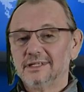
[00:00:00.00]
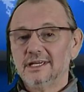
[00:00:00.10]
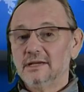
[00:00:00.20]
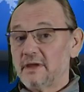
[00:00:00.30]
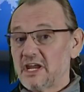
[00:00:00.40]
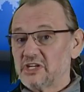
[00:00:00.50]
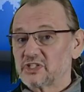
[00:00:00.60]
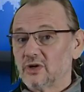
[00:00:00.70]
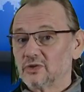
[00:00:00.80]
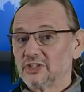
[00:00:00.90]
based
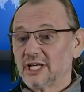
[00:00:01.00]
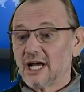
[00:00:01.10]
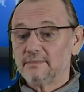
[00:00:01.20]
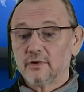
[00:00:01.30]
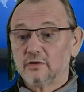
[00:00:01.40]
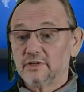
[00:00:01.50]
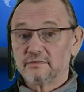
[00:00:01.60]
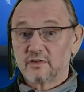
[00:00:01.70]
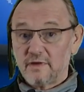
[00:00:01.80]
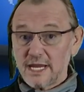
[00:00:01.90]
on the type of
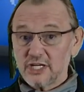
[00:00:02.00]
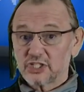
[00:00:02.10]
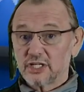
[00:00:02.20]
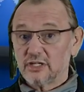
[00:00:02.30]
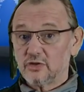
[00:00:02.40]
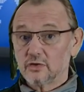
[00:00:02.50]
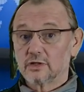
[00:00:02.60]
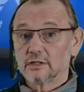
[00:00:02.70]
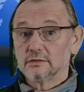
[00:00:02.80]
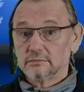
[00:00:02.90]
information
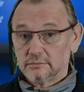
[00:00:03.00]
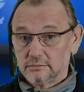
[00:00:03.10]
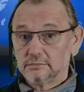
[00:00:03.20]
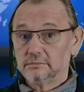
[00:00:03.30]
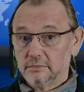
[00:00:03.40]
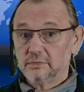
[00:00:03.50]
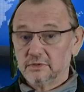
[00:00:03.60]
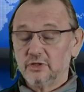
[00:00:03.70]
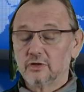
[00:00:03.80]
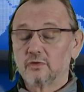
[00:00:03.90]
you're
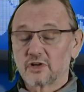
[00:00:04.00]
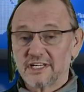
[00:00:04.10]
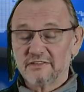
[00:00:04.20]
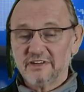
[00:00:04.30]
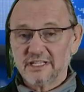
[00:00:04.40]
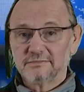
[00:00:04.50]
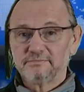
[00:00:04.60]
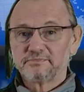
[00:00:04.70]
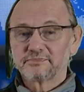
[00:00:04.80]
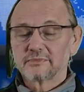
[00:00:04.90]
working with.
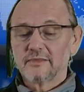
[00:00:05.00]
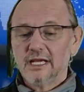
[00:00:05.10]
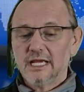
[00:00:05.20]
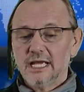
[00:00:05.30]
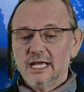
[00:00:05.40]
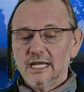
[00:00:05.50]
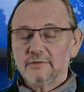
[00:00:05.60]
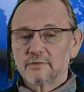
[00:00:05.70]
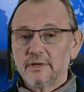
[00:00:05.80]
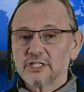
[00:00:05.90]

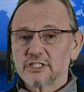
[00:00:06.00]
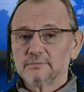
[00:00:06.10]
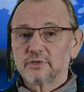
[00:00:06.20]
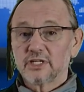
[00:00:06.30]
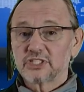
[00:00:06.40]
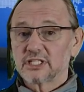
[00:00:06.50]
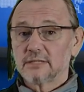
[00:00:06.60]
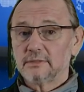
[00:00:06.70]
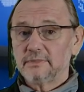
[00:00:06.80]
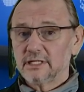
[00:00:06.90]
Information protection
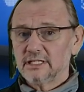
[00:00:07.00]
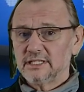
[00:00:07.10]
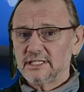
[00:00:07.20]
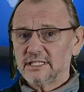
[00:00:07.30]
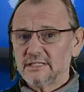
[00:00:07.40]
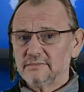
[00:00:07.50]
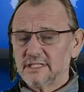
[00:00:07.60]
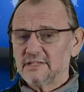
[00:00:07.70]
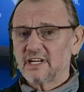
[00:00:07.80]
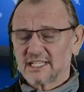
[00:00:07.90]
capability
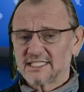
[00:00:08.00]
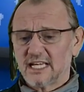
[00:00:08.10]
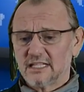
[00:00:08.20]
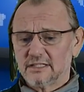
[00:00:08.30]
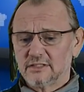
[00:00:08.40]
even extend